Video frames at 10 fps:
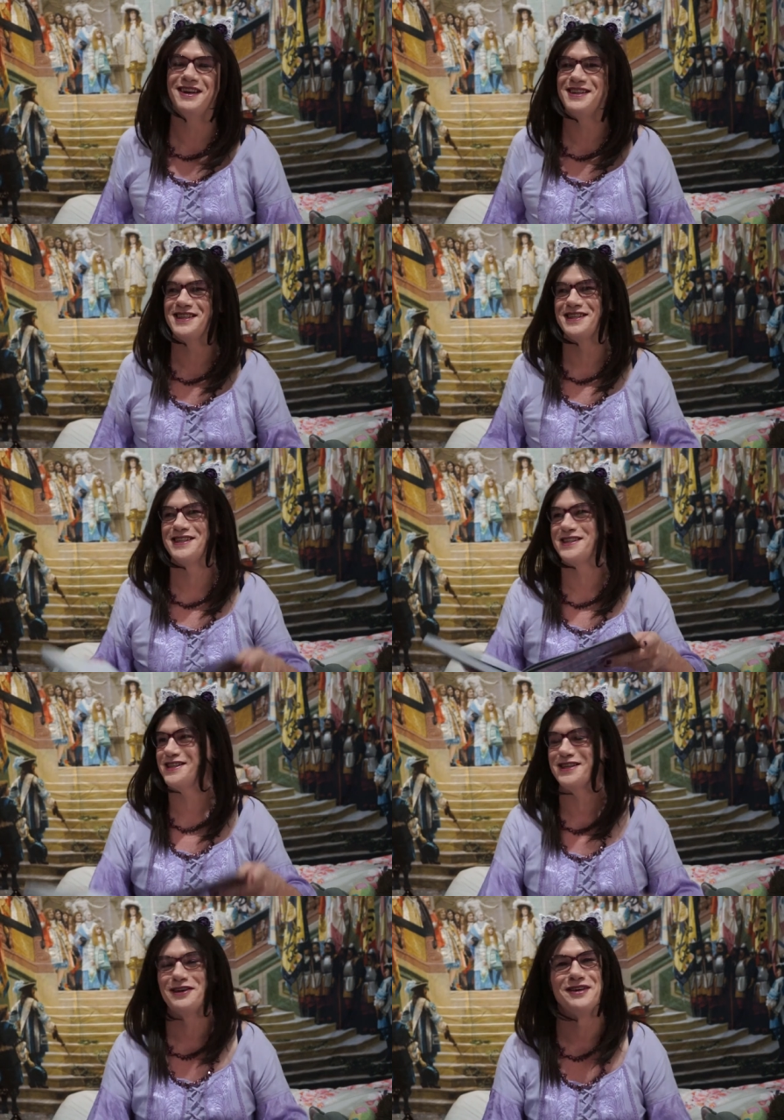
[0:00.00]
So.
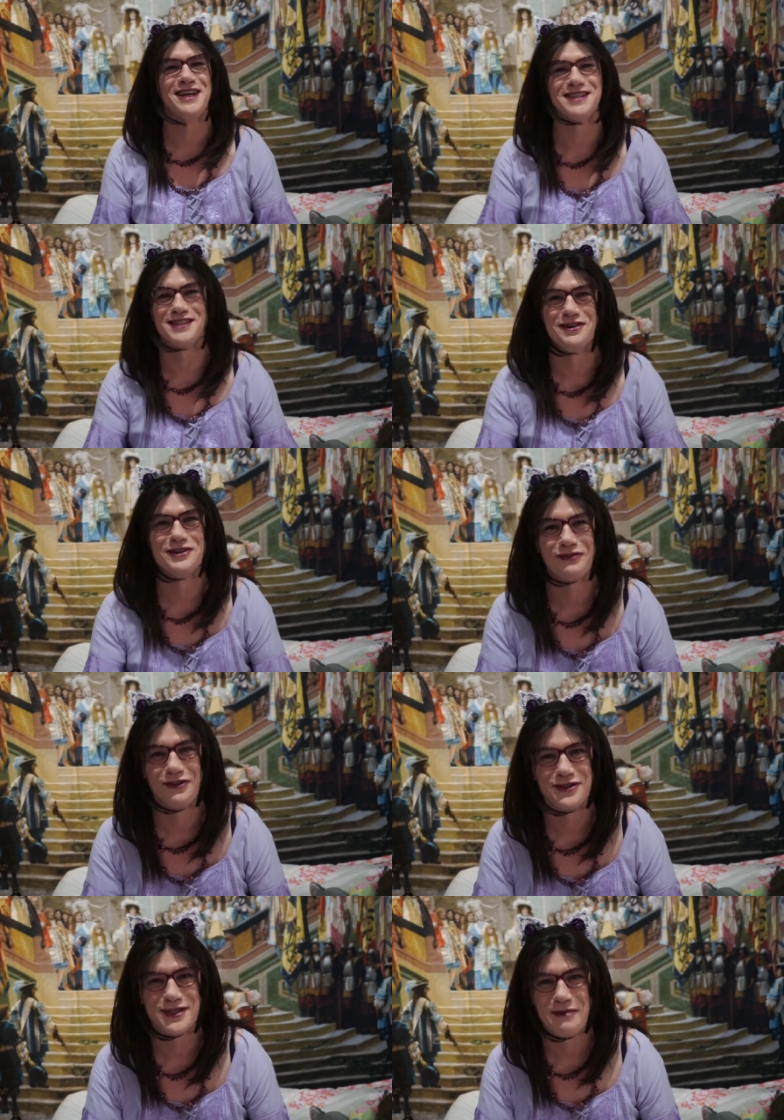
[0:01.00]
so he's
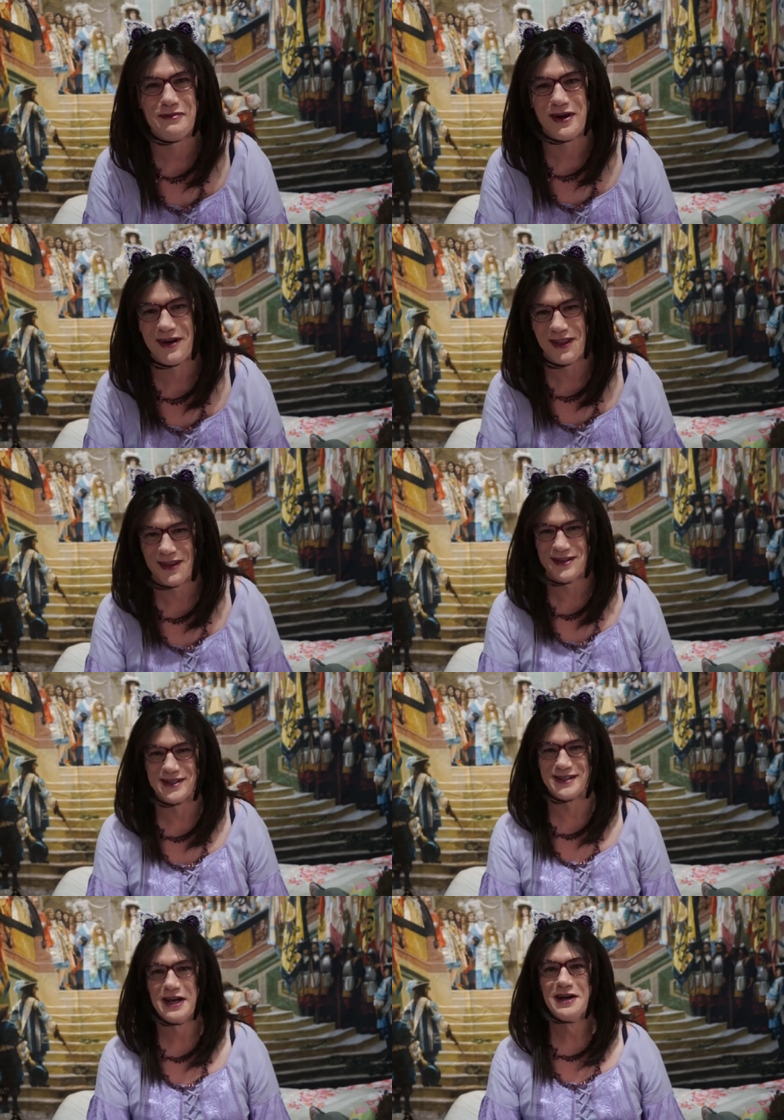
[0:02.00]
useful somewhere other than
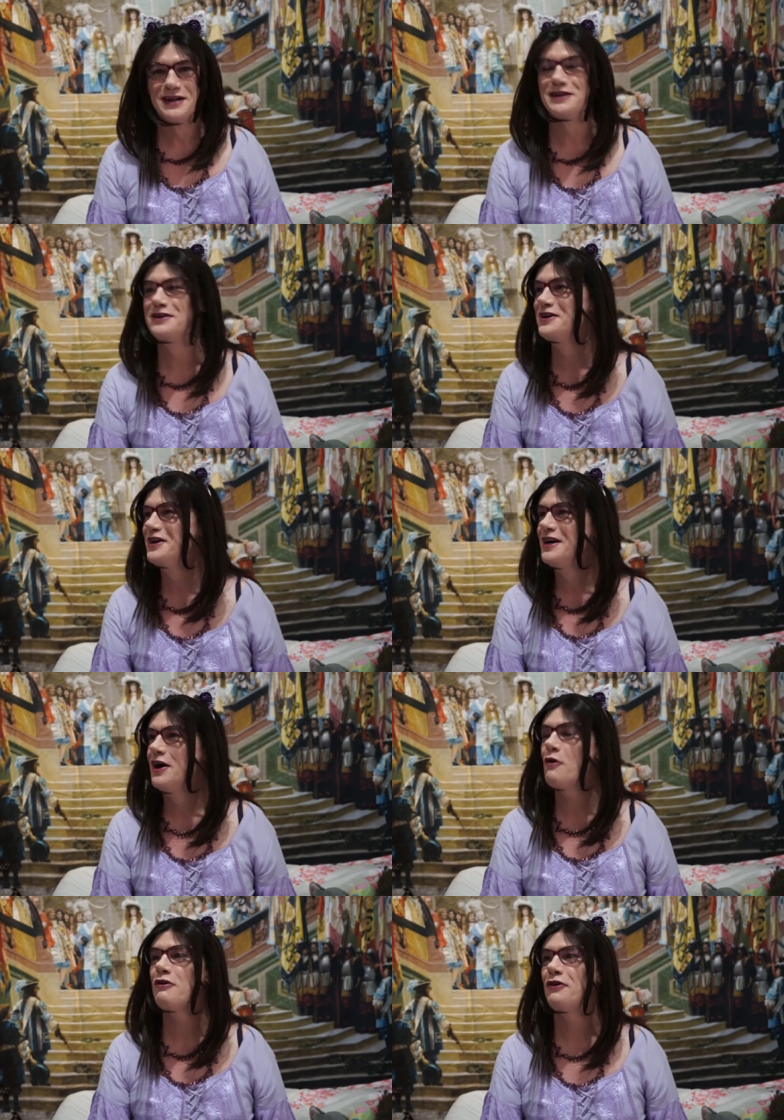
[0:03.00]
just, you know,
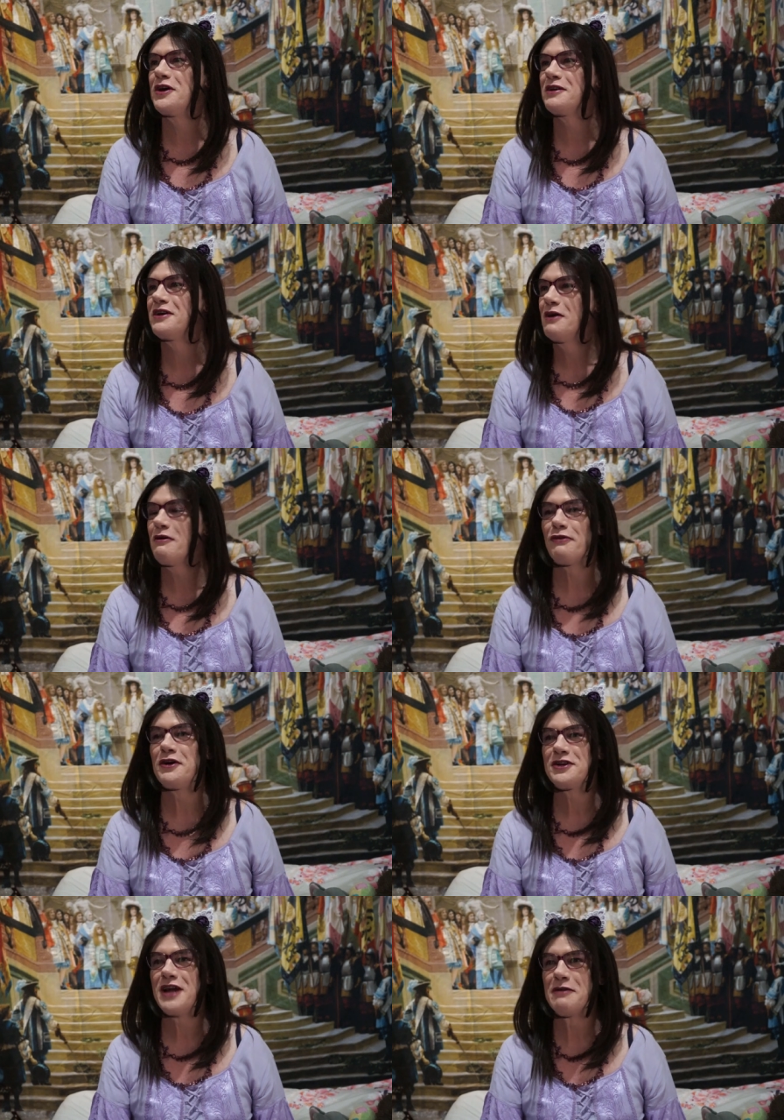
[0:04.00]
oh, we find a we
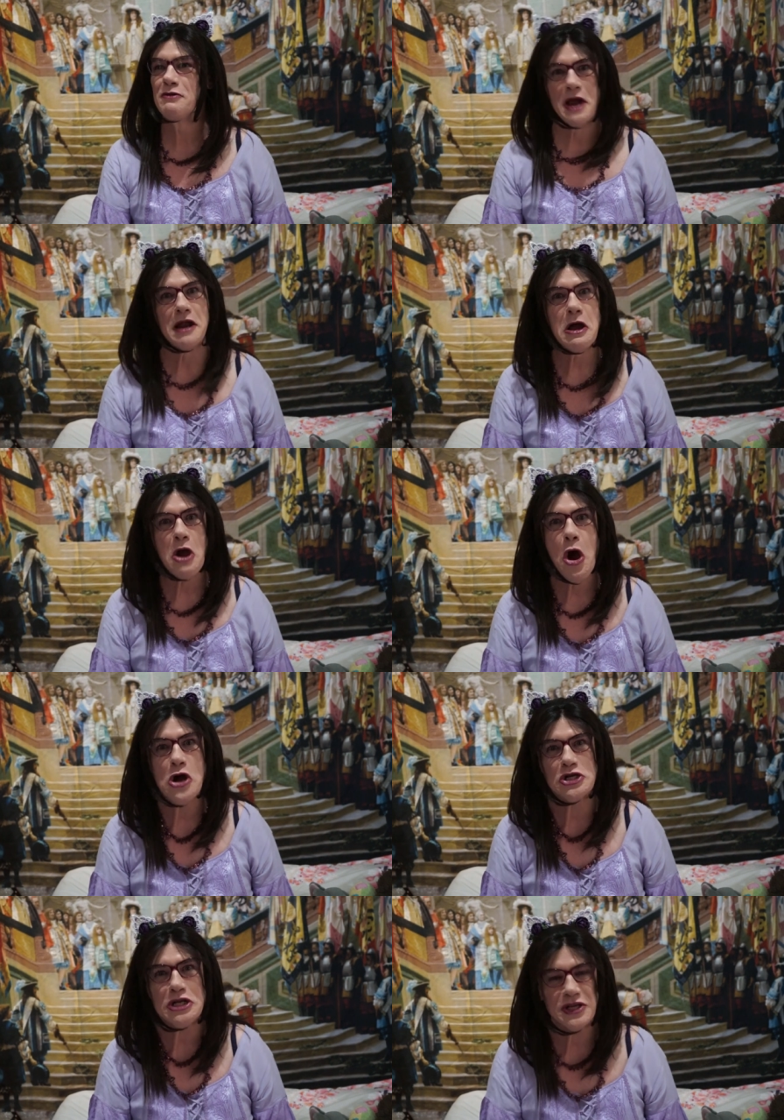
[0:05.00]
find an animal. Can I
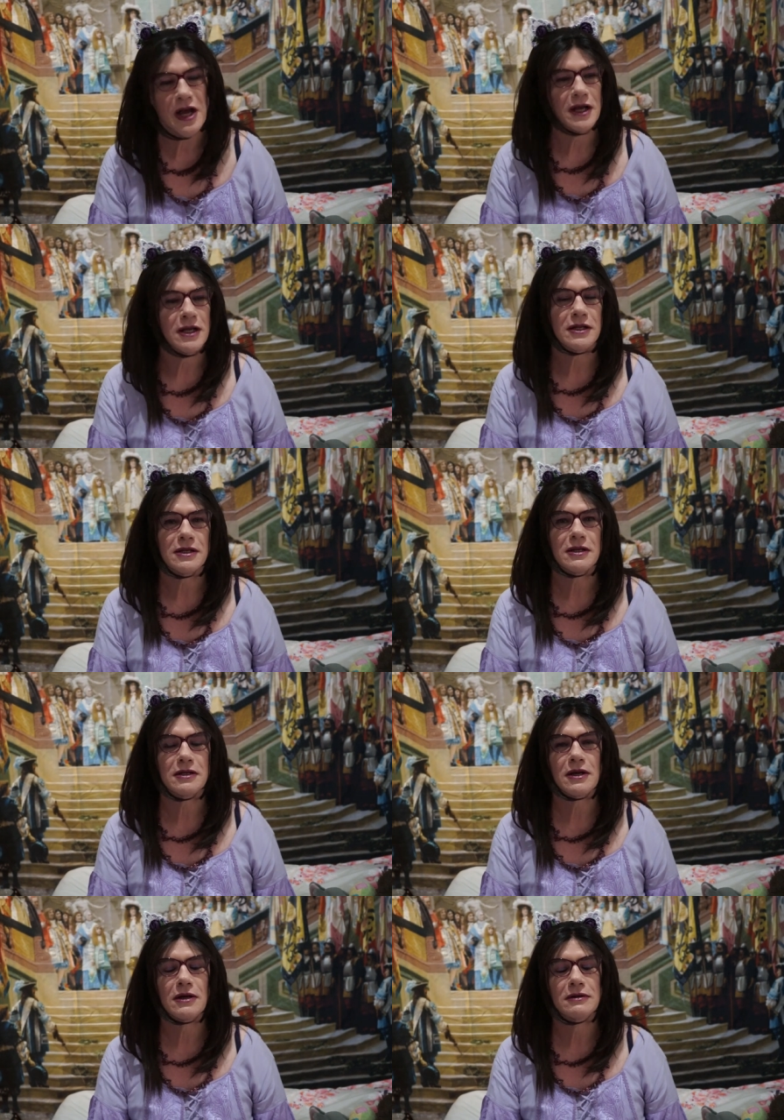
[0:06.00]
hurt it?
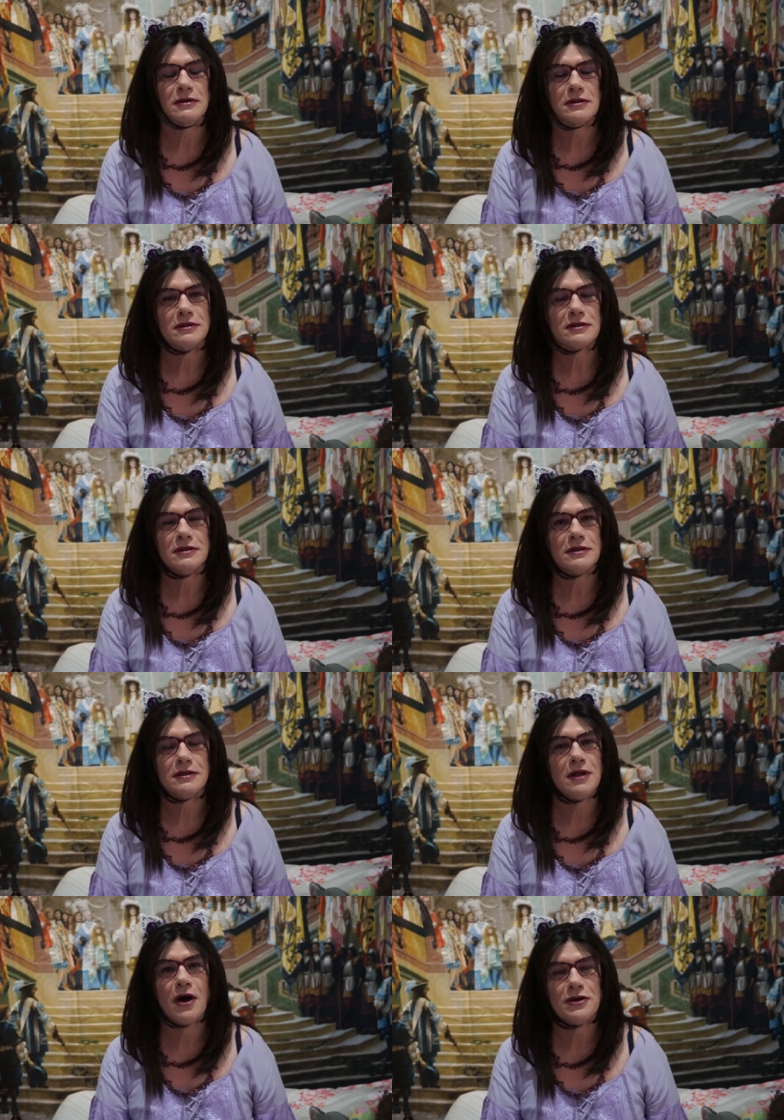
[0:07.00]
No,
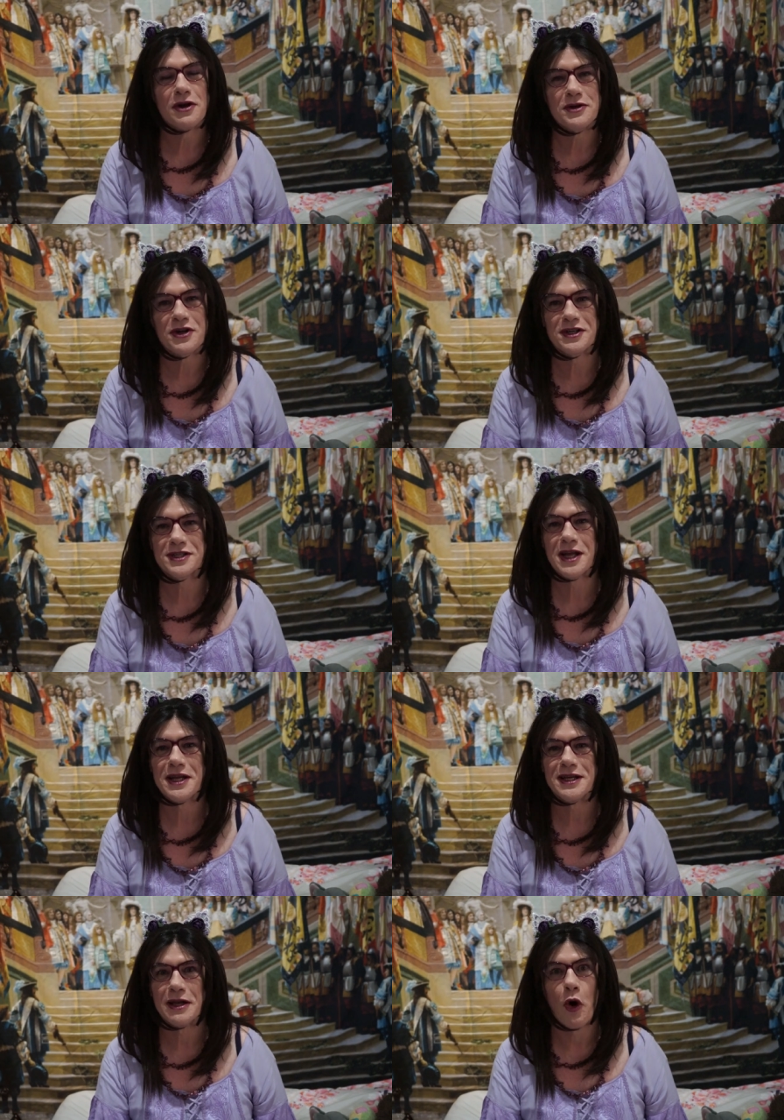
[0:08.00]
no, no. We're trying to study it.